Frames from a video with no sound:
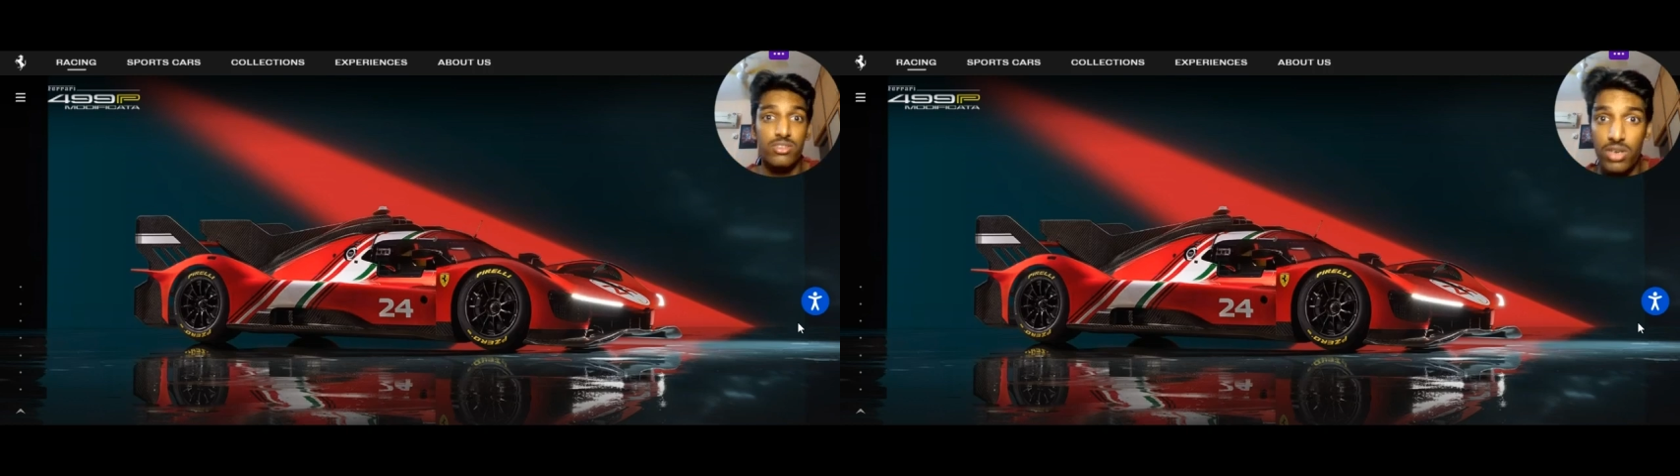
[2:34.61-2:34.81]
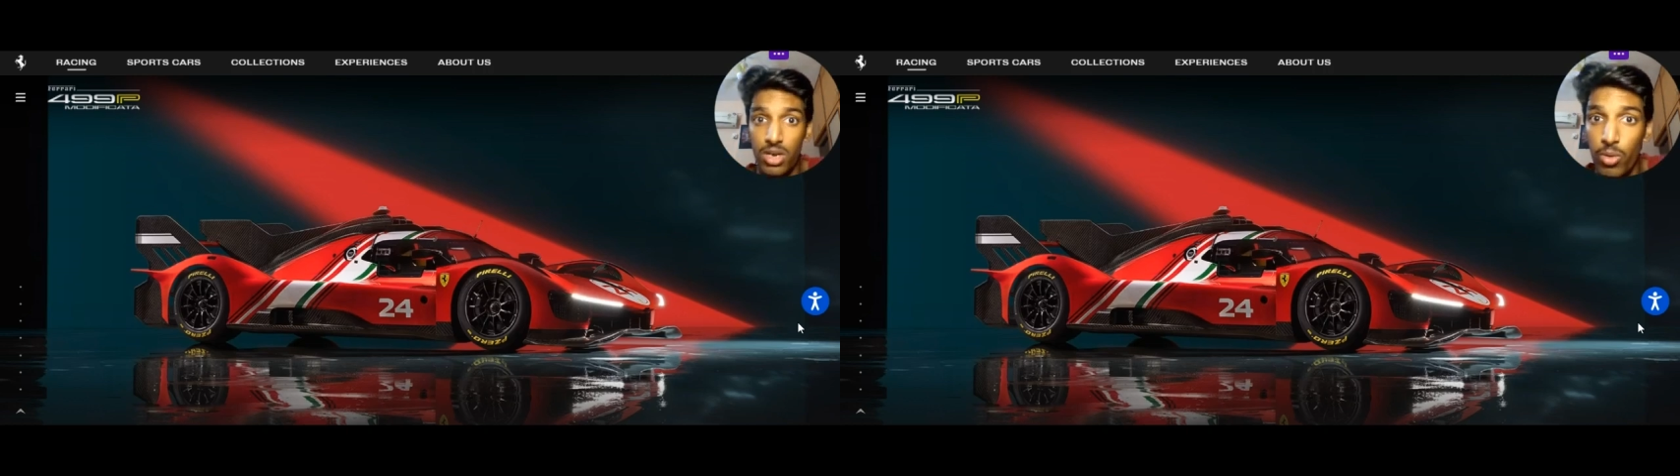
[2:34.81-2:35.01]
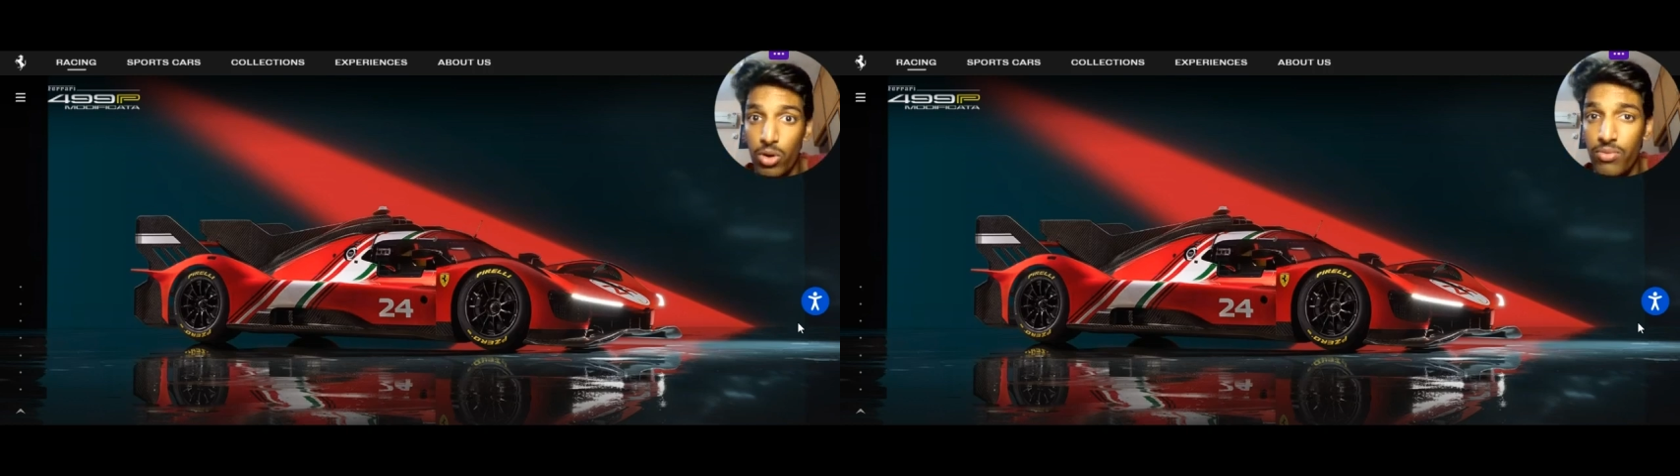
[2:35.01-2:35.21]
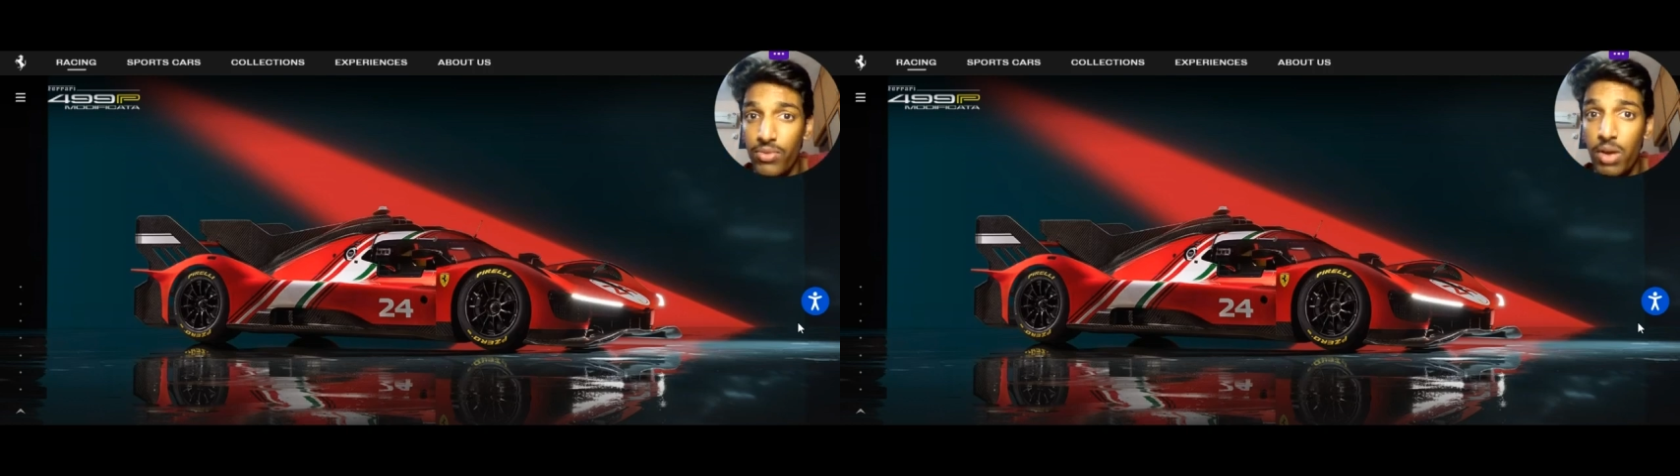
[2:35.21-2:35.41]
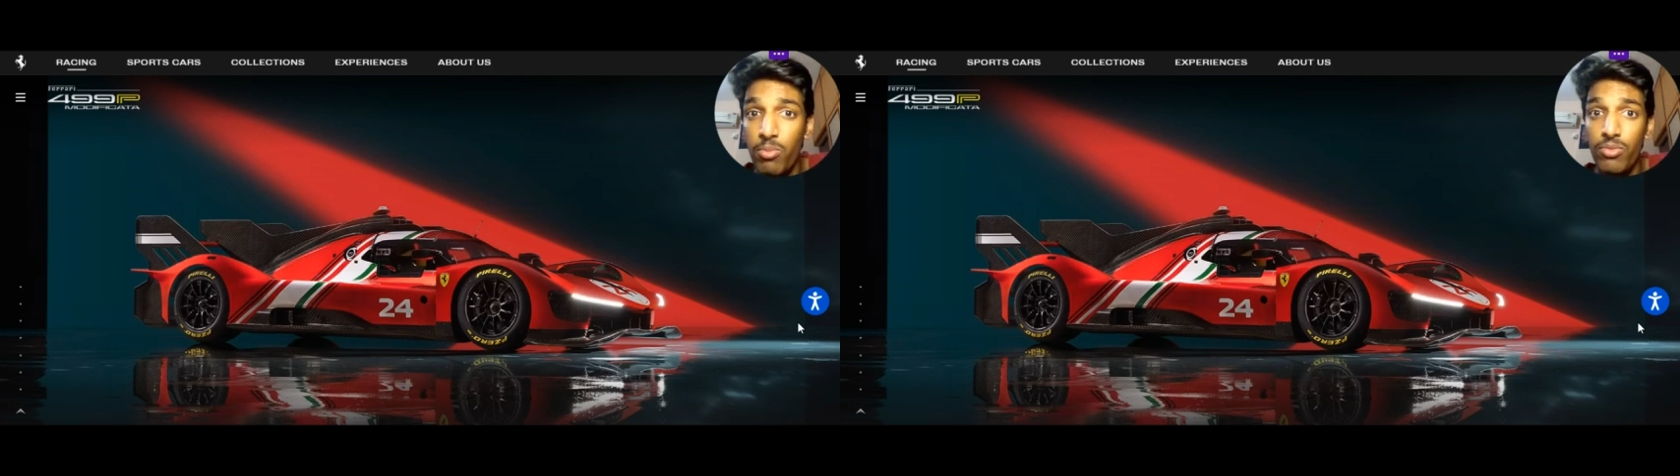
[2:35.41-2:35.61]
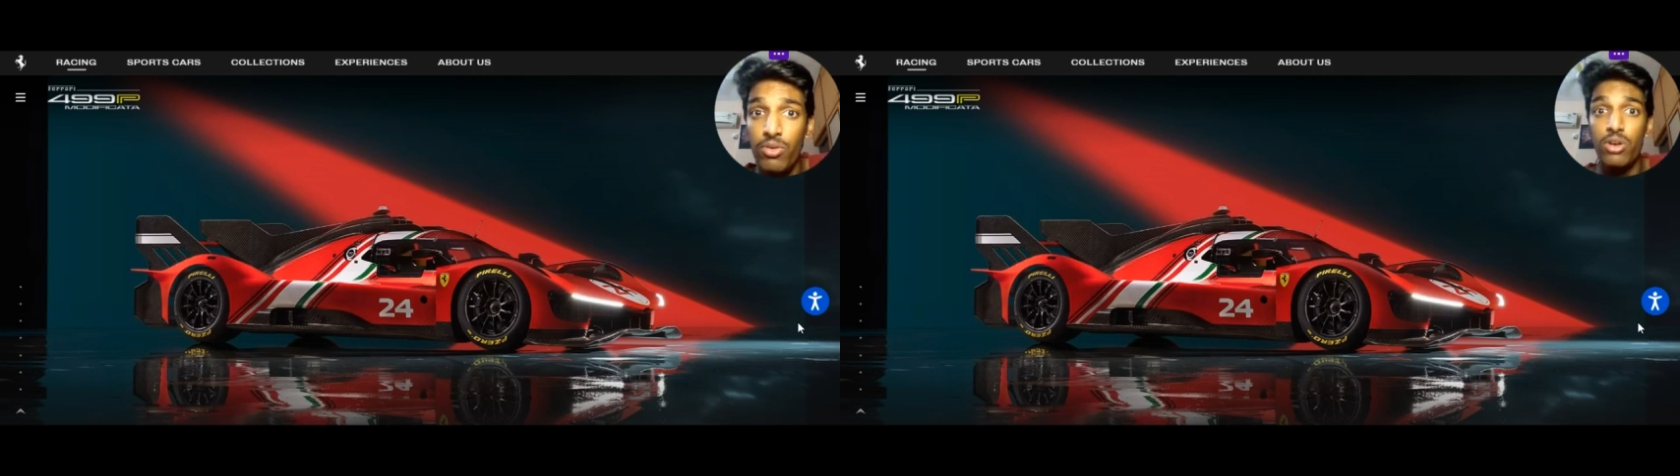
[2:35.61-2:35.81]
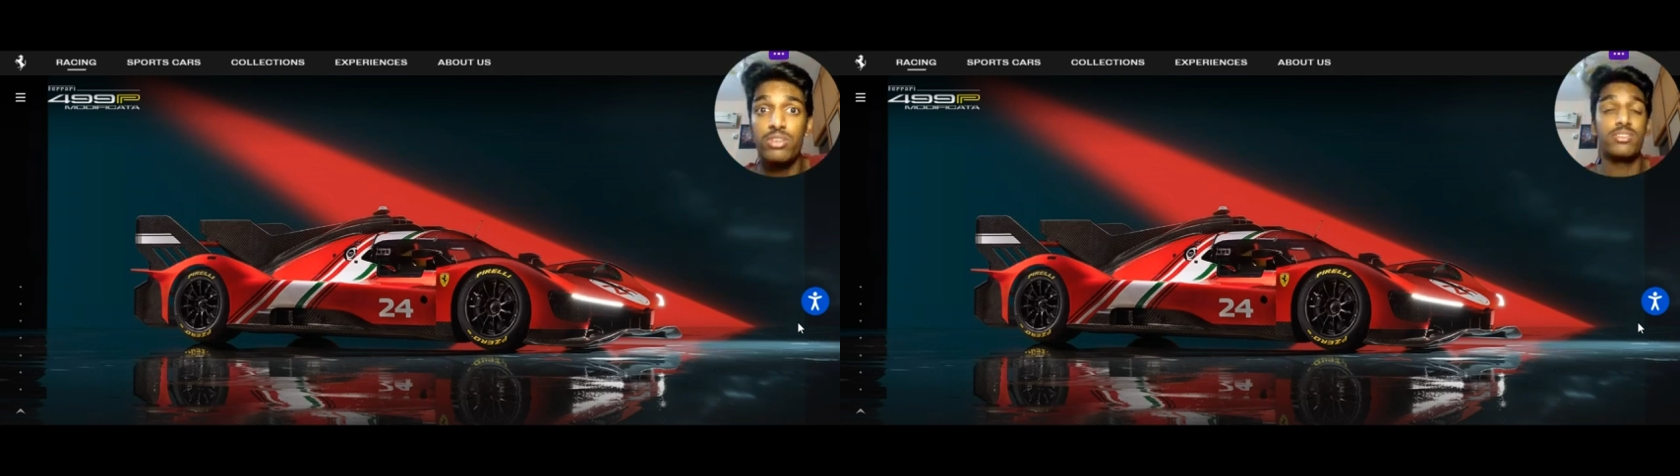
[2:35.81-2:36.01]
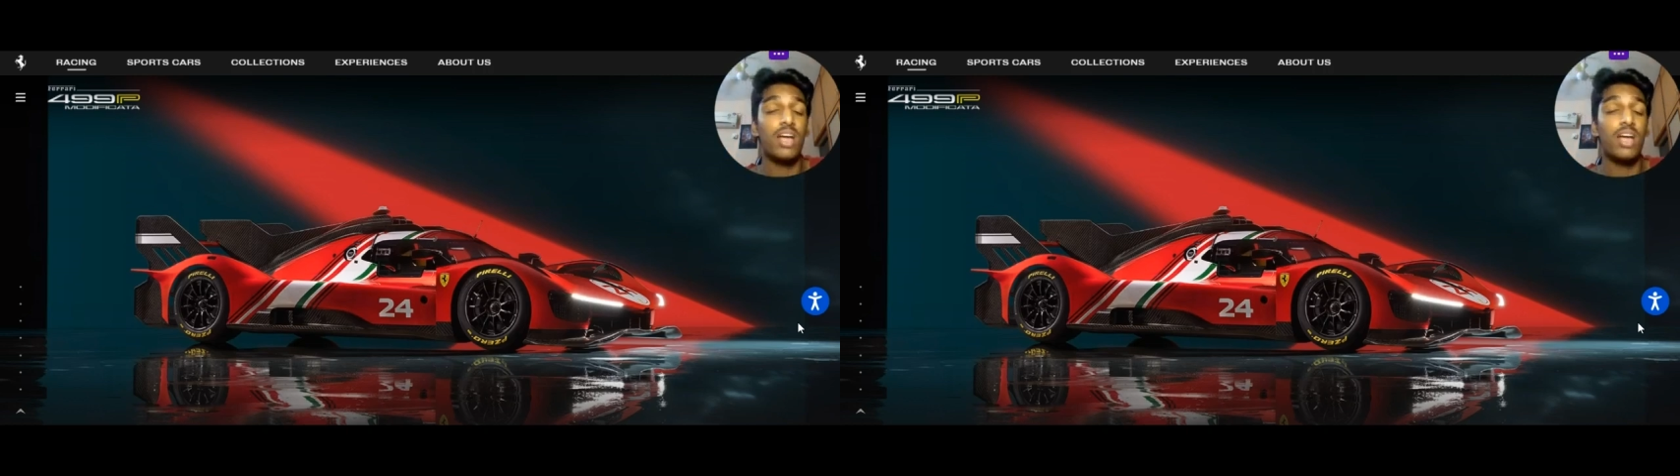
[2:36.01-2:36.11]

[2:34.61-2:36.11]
a certain amount of time, of course,